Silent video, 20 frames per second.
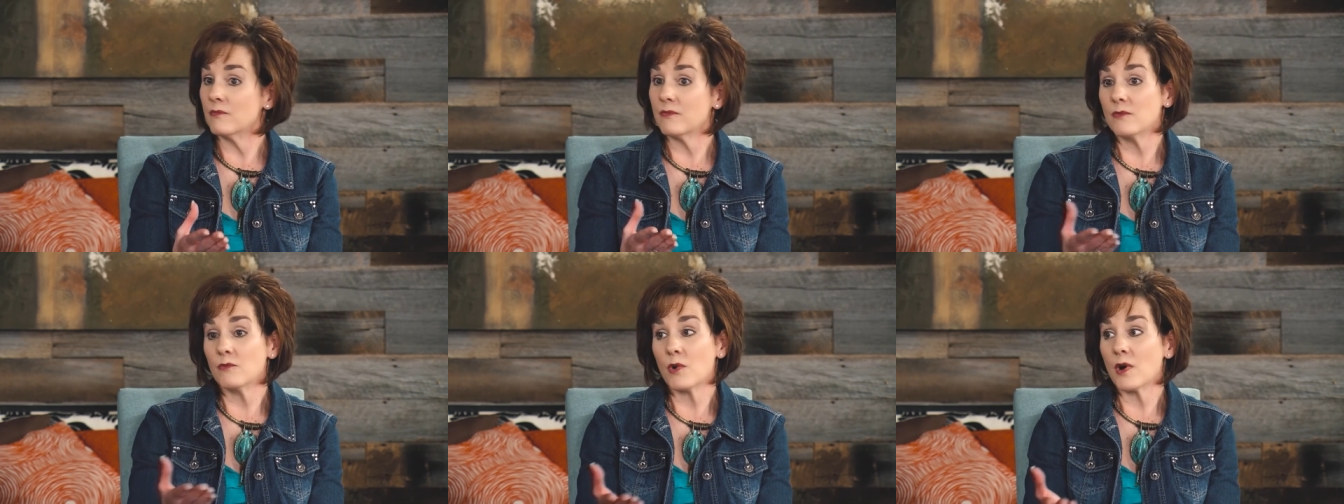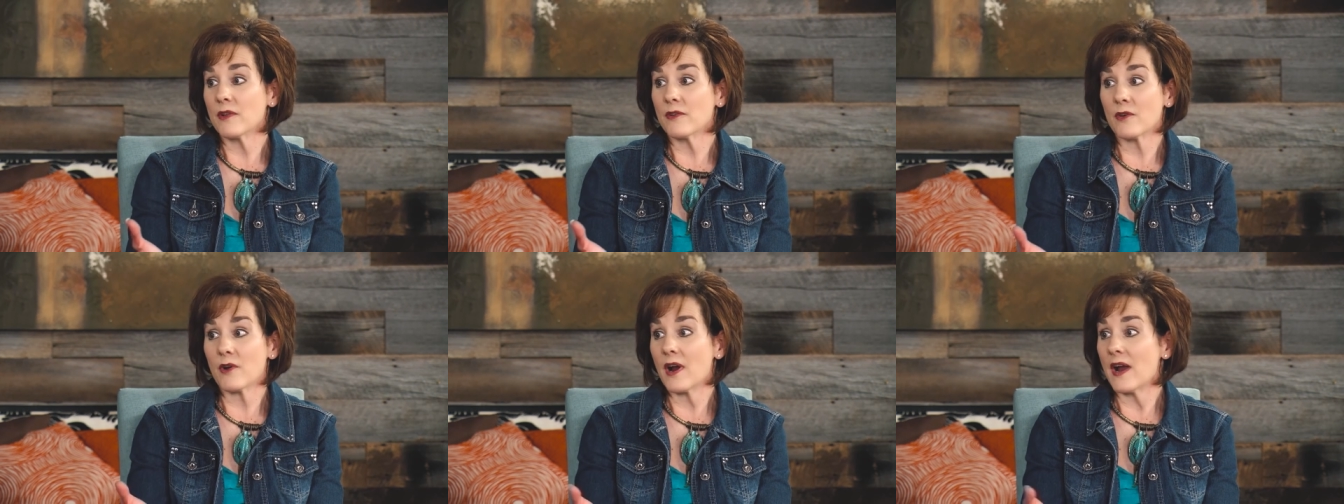
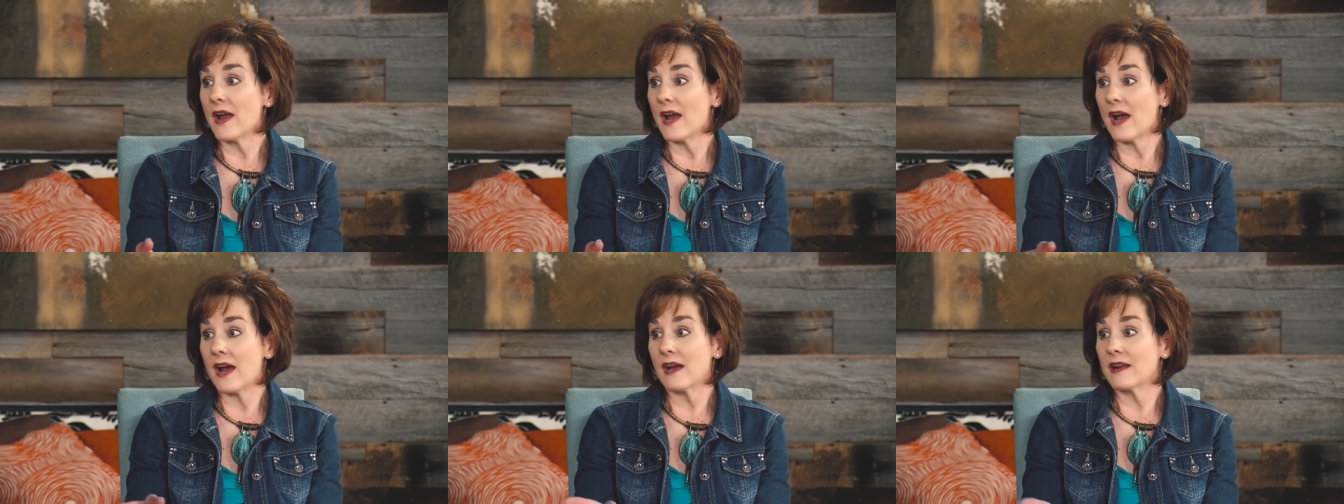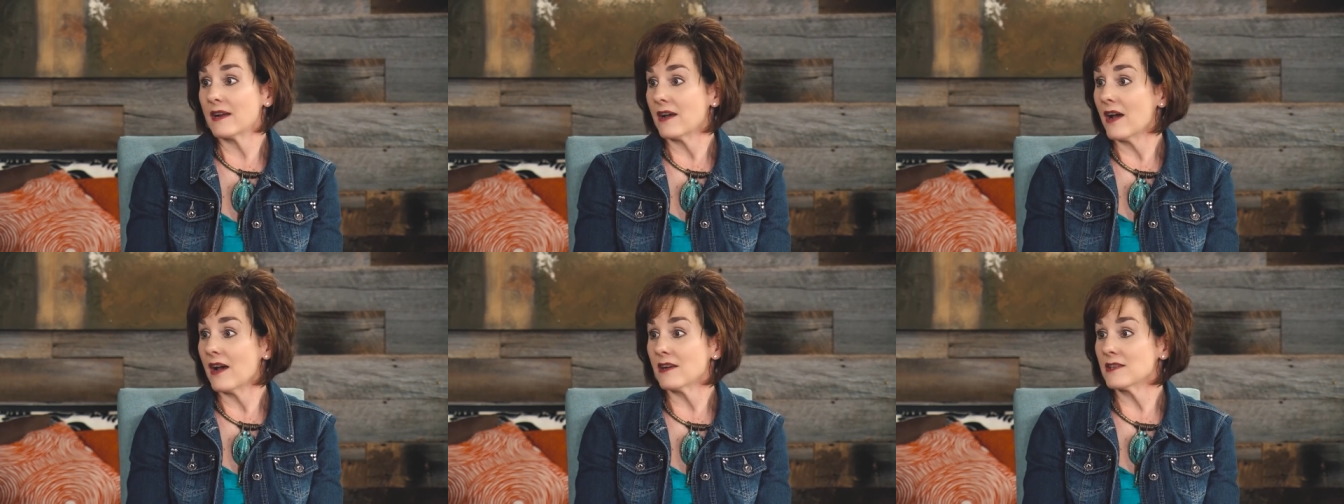Whether I
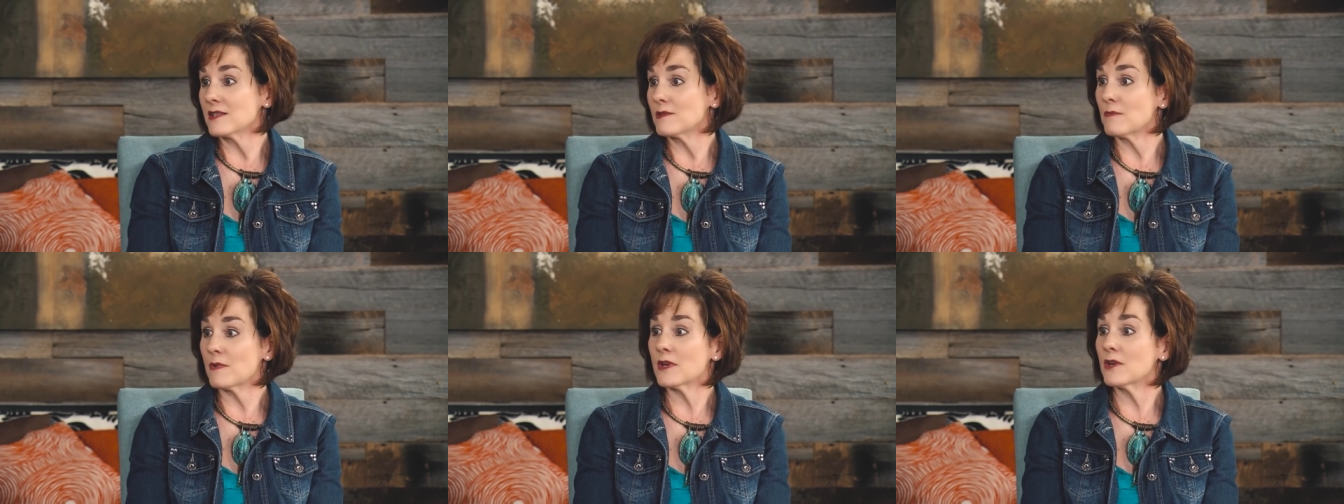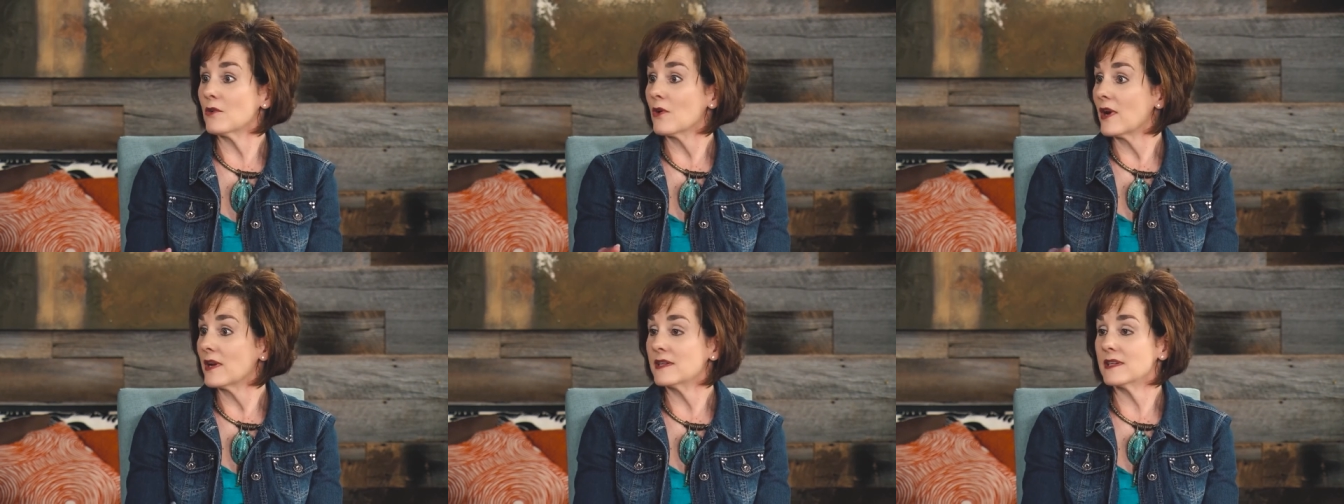had a husband
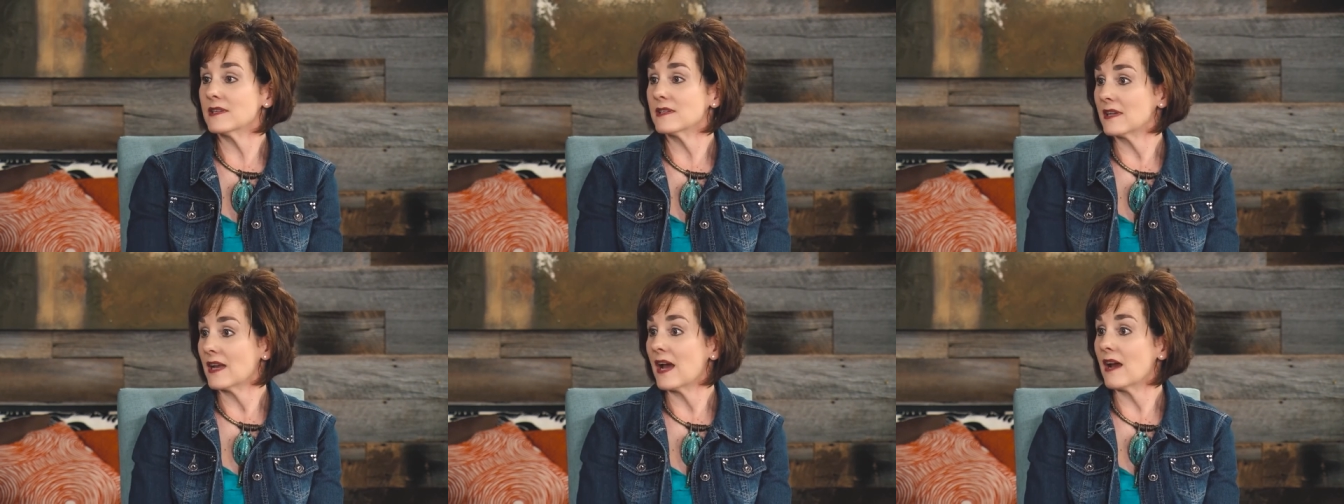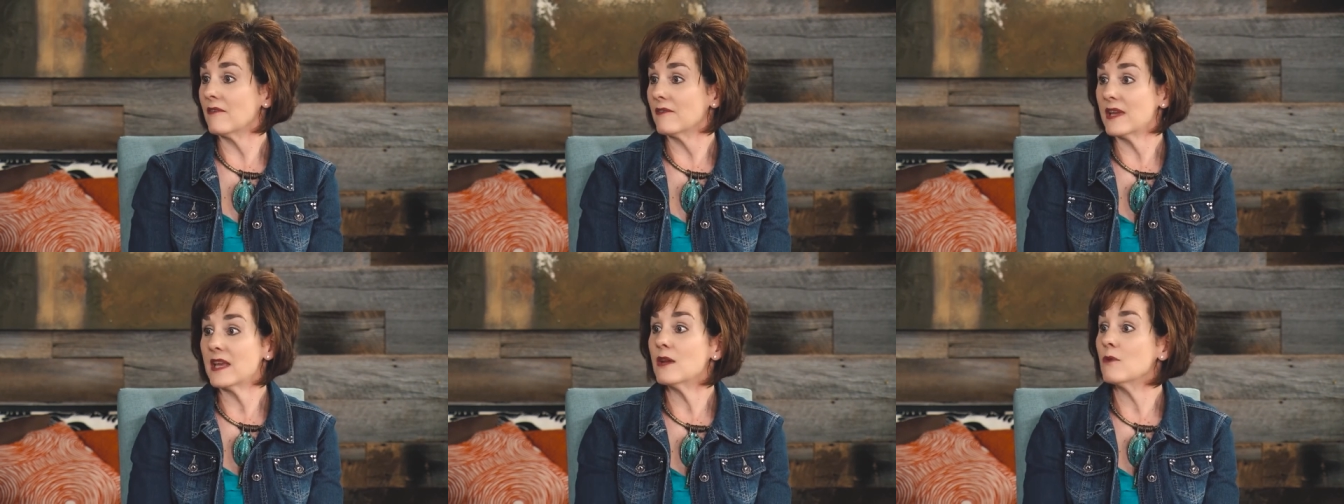or I didn't
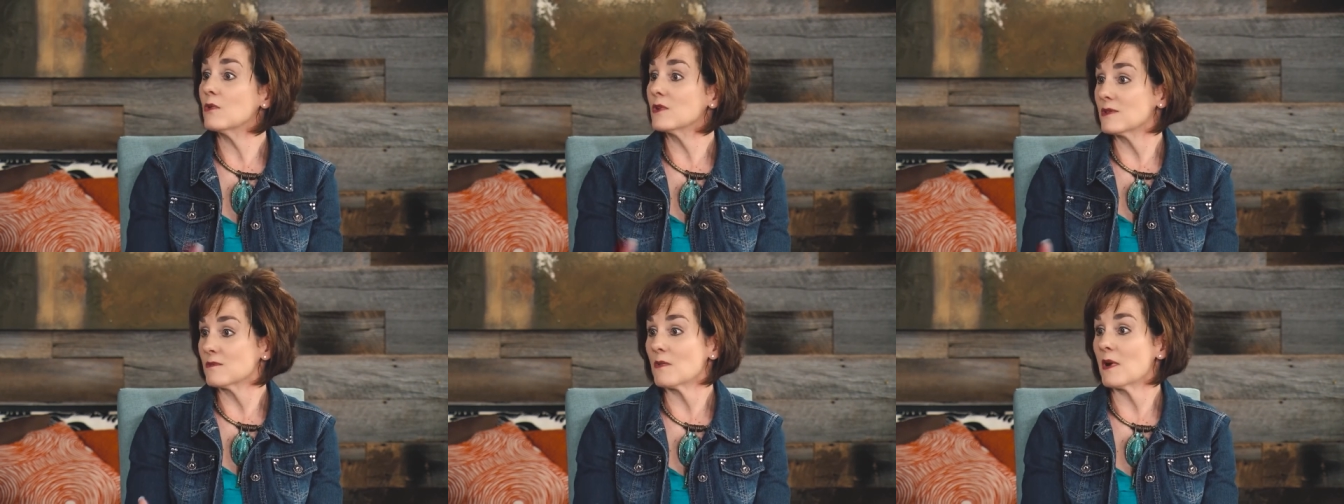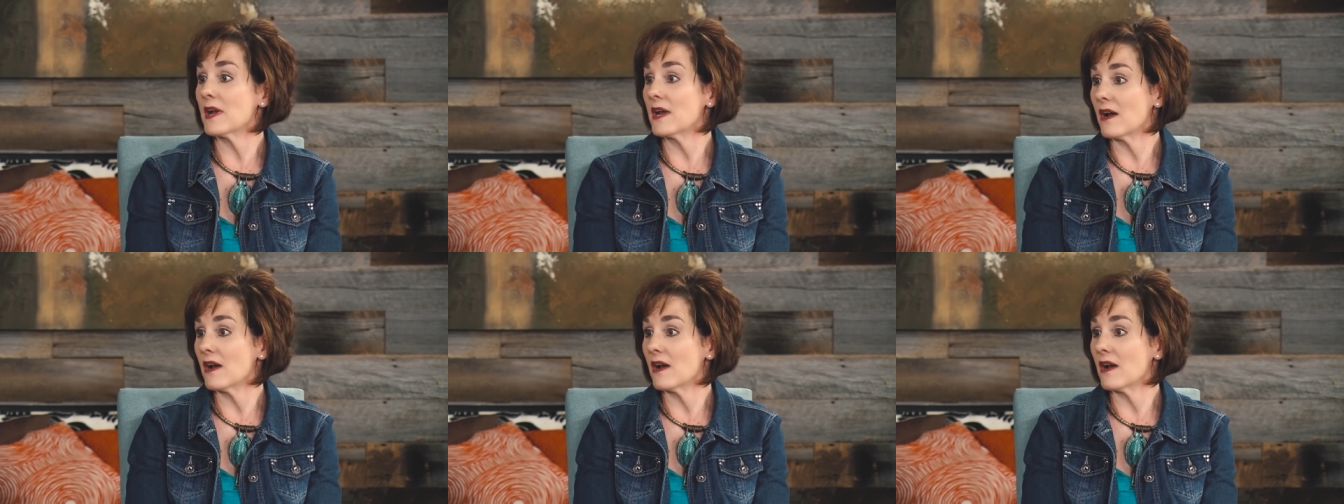have, he was my